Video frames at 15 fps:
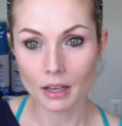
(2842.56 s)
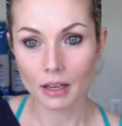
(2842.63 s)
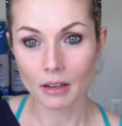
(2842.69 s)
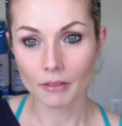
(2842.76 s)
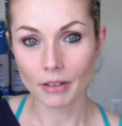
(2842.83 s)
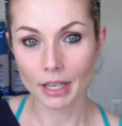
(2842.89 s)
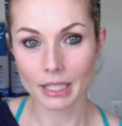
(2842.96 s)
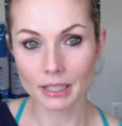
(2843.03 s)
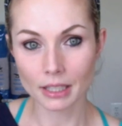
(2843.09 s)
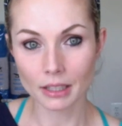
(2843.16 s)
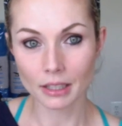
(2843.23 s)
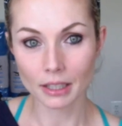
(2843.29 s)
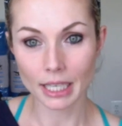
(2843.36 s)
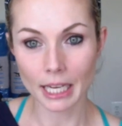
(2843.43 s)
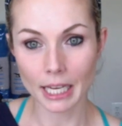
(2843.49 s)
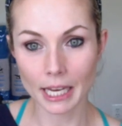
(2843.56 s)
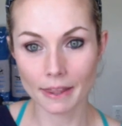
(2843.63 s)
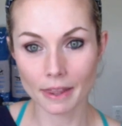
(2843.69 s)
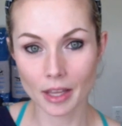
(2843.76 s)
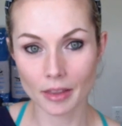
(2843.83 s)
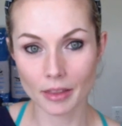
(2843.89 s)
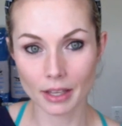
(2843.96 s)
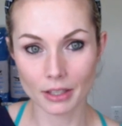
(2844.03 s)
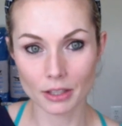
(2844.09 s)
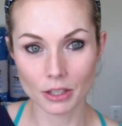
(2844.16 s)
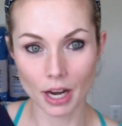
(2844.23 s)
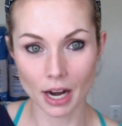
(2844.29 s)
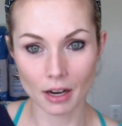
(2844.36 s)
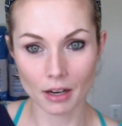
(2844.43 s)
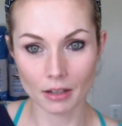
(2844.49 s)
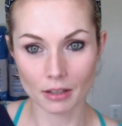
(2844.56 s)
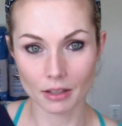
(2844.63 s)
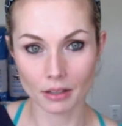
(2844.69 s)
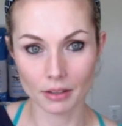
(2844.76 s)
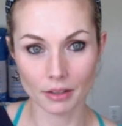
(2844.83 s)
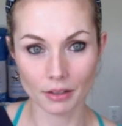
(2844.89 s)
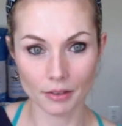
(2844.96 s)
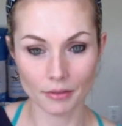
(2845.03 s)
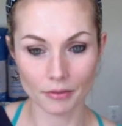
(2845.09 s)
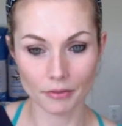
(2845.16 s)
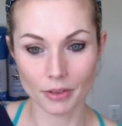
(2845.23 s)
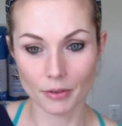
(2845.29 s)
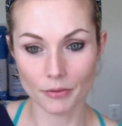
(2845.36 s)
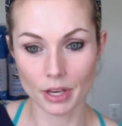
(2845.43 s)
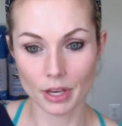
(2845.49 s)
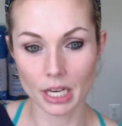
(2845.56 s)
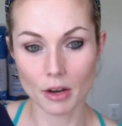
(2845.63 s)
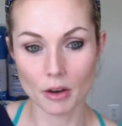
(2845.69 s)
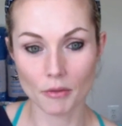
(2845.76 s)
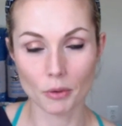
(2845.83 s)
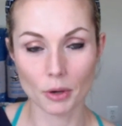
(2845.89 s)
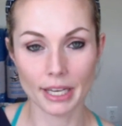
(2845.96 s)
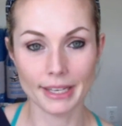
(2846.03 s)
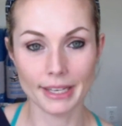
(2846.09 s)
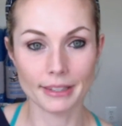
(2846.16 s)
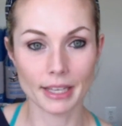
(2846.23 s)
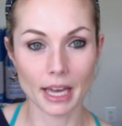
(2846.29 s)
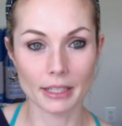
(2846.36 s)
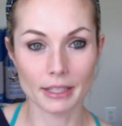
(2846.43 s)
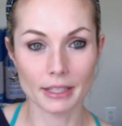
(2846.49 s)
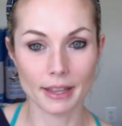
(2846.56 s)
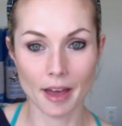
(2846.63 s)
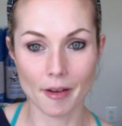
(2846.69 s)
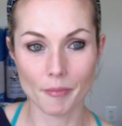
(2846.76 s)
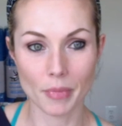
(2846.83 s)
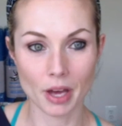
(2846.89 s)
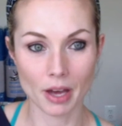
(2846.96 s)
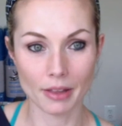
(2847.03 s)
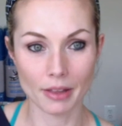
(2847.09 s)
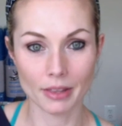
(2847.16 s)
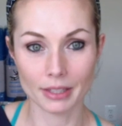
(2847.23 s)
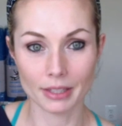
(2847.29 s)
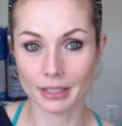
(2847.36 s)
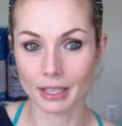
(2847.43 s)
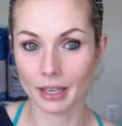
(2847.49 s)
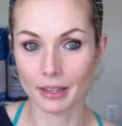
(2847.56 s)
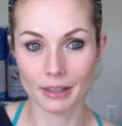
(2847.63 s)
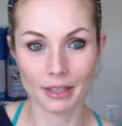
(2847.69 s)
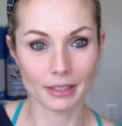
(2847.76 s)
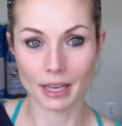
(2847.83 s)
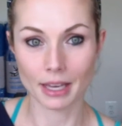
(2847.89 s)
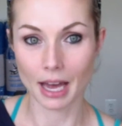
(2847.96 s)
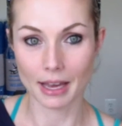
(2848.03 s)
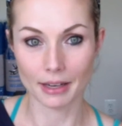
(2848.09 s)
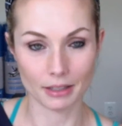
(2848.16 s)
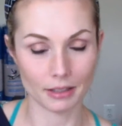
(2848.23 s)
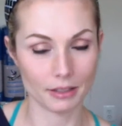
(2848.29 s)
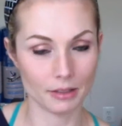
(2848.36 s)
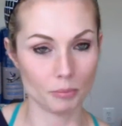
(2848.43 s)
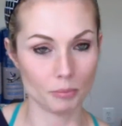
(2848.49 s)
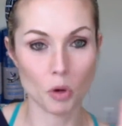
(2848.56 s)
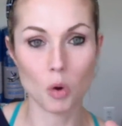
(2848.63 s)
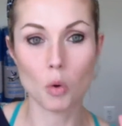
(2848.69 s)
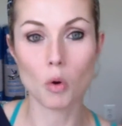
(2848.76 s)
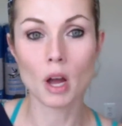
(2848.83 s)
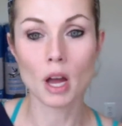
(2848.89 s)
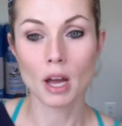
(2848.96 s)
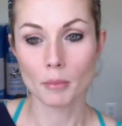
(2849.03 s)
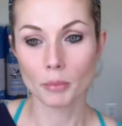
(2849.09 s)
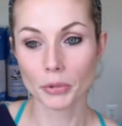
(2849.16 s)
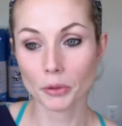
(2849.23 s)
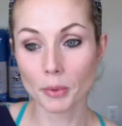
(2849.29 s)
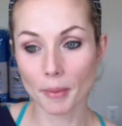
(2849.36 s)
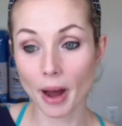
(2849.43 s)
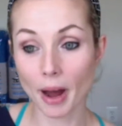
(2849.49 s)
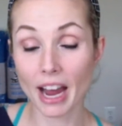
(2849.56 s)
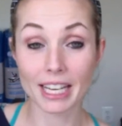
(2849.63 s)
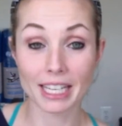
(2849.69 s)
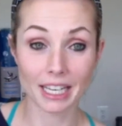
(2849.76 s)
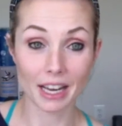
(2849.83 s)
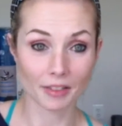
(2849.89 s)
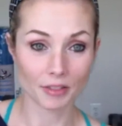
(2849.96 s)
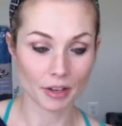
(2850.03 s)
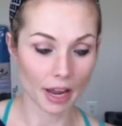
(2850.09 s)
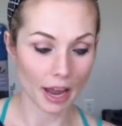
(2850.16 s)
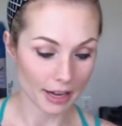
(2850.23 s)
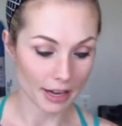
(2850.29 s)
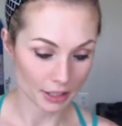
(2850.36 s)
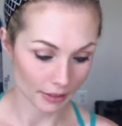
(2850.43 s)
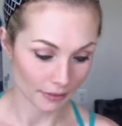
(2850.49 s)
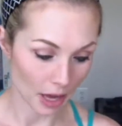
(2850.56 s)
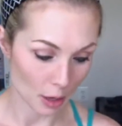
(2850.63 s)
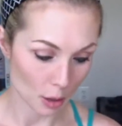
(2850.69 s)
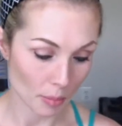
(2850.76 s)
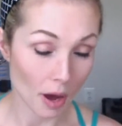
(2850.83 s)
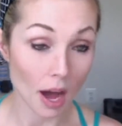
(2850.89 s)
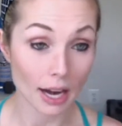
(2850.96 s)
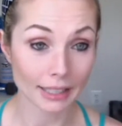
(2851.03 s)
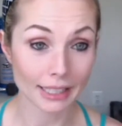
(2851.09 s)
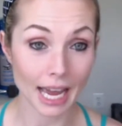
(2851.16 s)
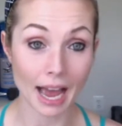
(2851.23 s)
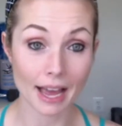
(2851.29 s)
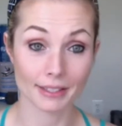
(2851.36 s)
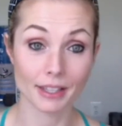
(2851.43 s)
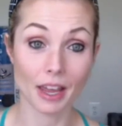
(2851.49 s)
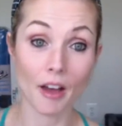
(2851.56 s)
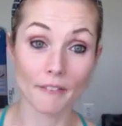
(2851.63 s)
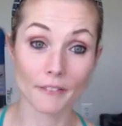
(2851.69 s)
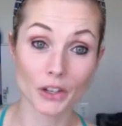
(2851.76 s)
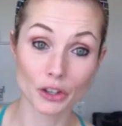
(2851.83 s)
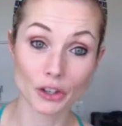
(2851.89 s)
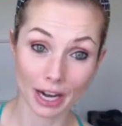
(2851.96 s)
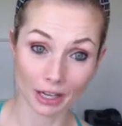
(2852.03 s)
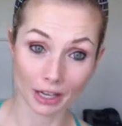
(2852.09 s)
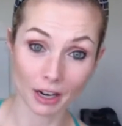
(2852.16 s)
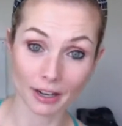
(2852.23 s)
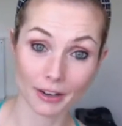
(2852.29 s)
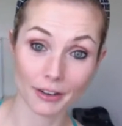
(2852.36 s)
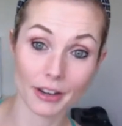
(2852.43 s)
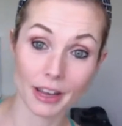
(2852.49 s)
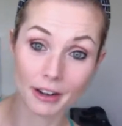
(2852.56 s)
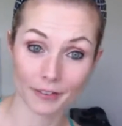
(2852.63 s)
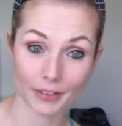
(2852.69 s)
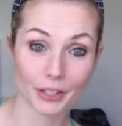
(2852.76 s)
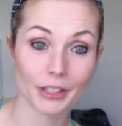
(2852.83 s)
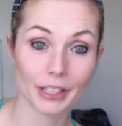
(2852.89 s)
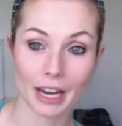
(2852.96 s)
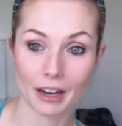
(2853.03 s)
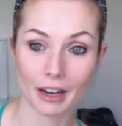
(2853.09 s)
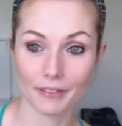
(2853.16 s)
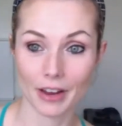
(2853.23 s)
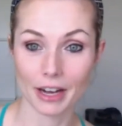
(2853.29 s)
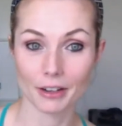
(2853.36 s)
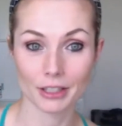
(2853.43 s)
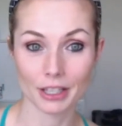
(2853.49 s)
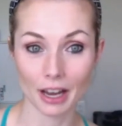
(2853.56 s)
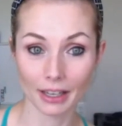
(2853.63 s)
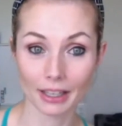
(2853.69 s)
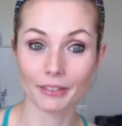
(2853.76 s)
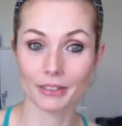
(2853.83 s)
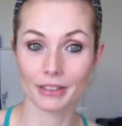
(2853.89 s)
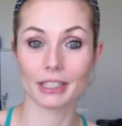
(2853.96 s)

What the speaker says: recently, and then they shared the video of what he said to them. This guy just blew my mind. And yesterday I actually found a podcast of Grant Cardone interviewing Gary Vaynerchuk. It was